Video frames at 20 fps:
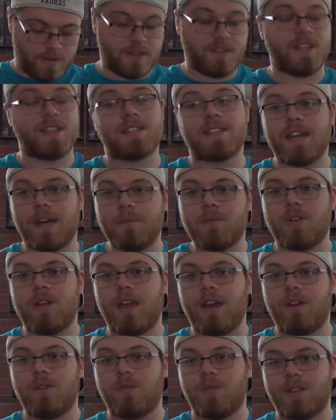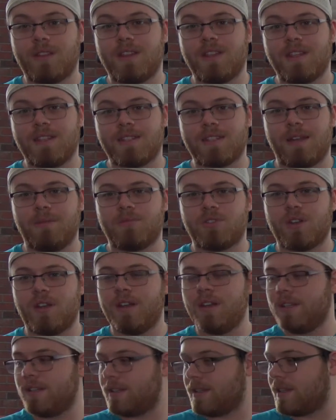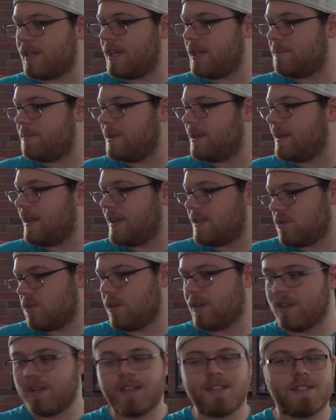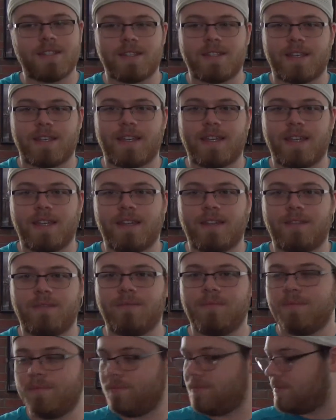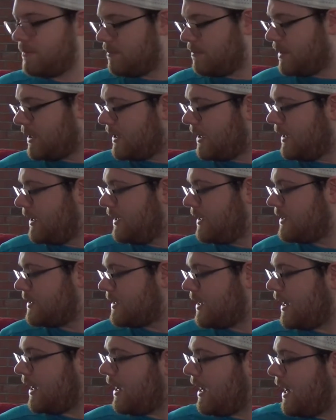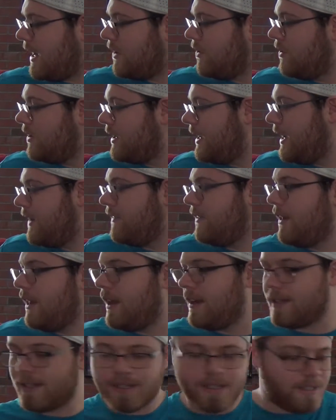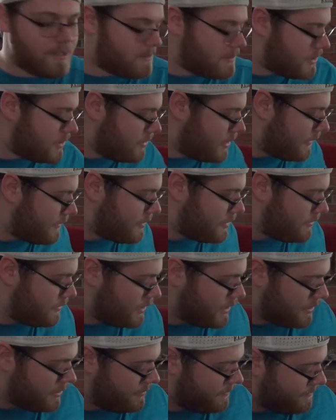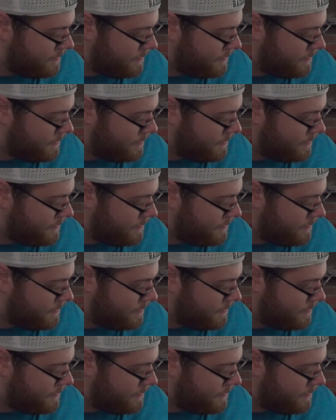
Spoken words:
This time around with this, I'm trying to keep it as organized as I can because I don't want to have a lot of cleanup to do after the video.